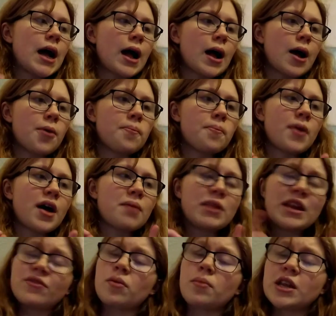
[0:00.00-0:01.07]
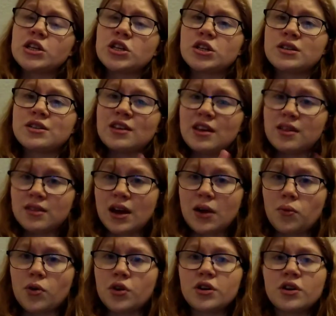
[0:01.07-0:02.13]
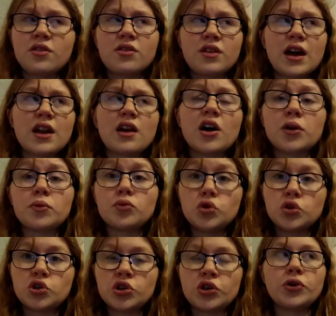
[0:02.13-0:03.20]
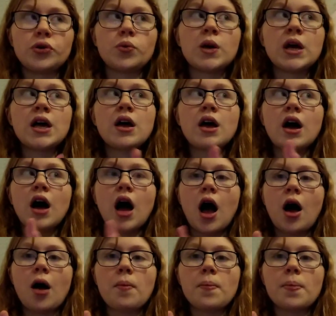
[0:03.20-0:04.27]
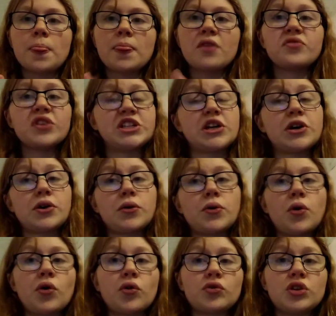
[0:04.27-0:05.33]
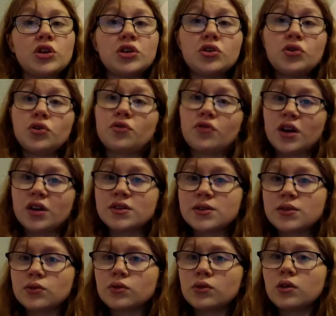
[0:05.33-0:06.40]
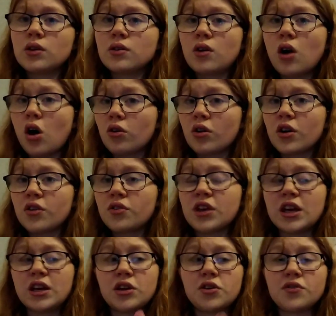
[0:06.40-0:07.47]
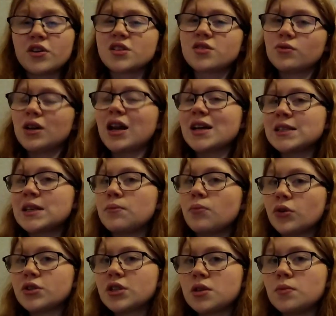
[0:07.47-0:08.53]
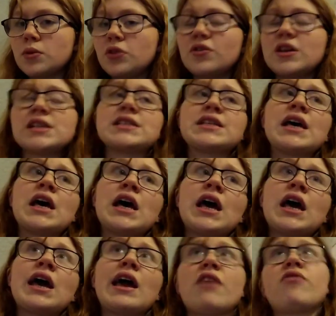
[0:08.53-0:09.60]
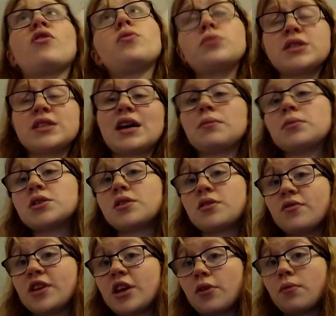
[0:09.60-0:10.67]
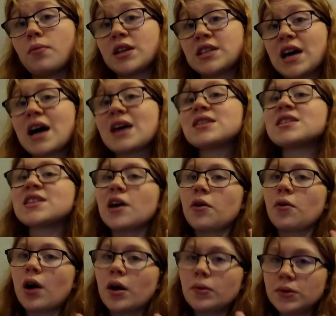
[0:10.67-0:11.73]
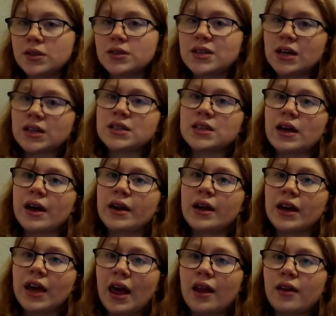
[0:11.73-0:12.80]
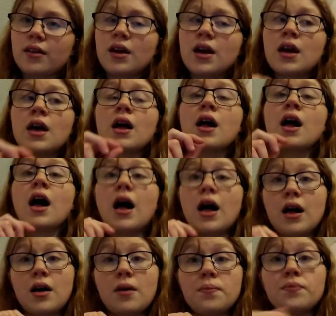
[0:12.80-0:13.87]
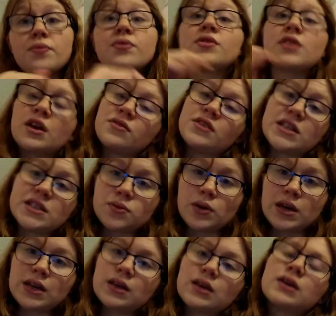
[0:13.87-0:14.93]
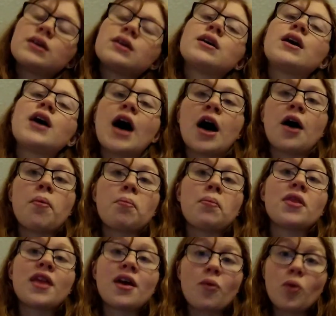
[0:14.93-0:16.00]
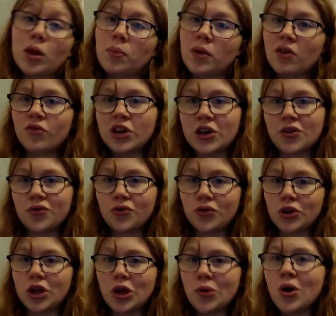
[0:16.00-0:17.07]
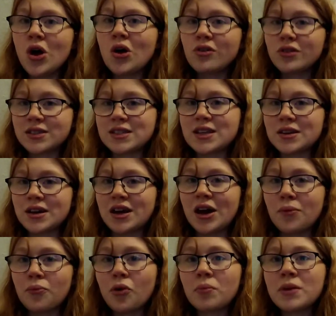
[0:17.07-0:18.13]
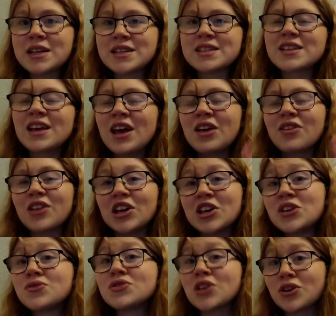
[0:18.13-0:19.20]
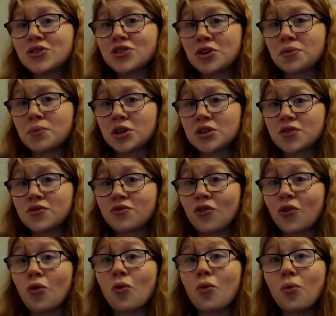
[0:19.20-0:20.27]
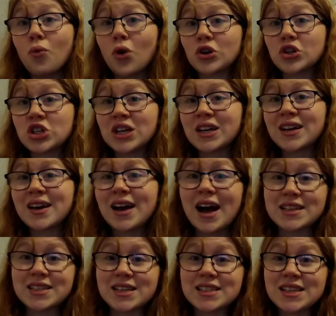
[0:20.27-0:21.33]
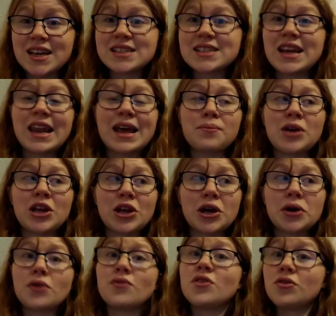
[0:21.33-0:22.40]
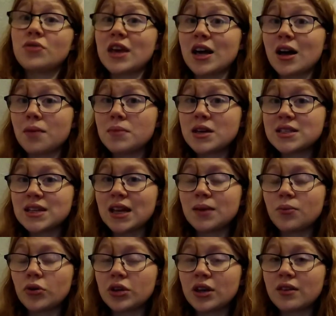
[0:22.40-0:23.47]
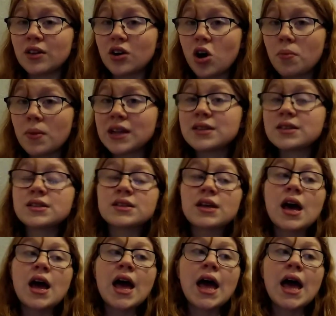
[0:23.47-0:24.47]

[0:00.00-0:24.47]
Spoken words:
I believe I mentioned in that one that I would do a video on Universal horror, the Universal classic monster movies, if I wasn't able to do the video with my dad, so I will stick to that again this week. But there will be a video for you on Sunday, I promise. Thank you so, so much for watching. As I said, let me know if you think I missed anybody in the comments.